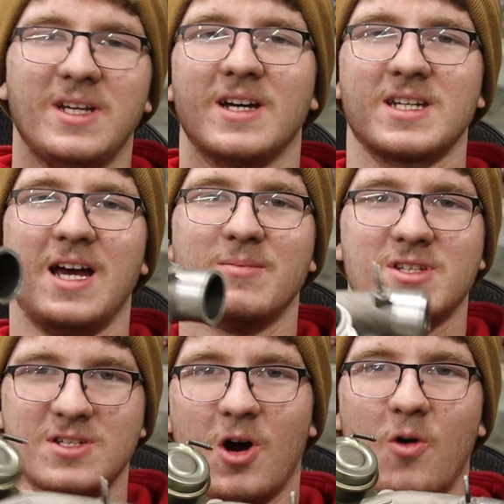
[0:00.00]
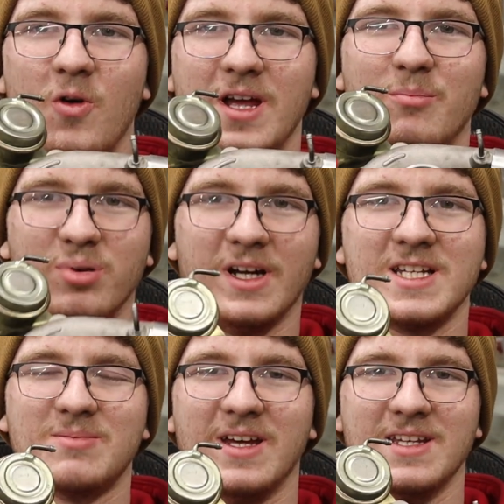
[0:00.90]
because I am so
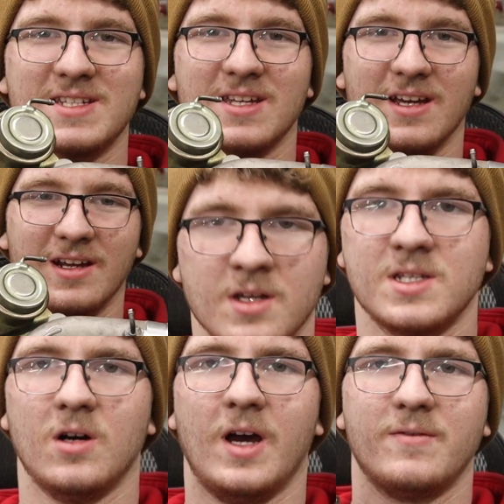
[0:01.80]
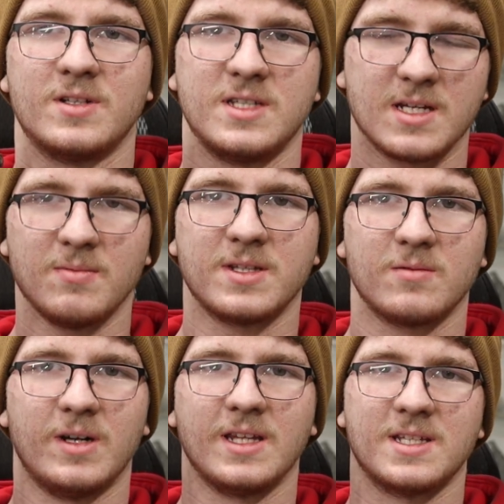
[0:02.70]
impressed by this thing. So after 6 months
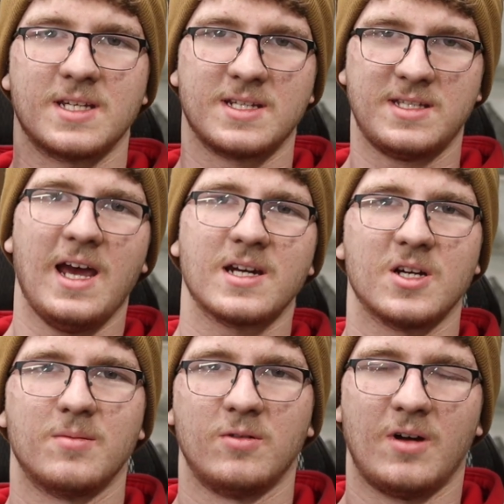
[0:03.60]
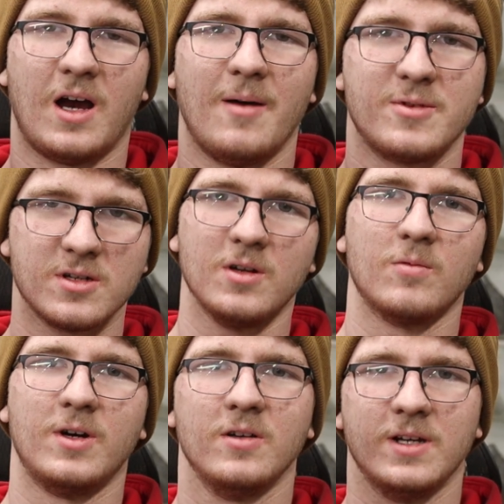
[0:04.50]
of running this exact turbo, I'm sure you're
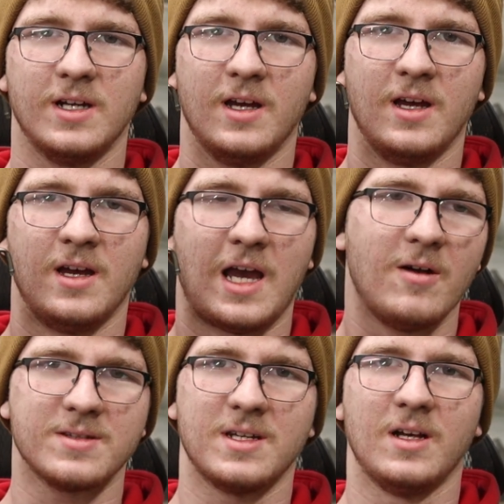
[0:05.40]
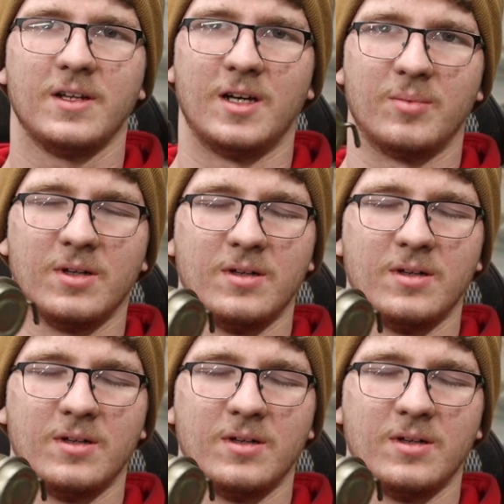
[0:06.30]
wondering, how is it held up?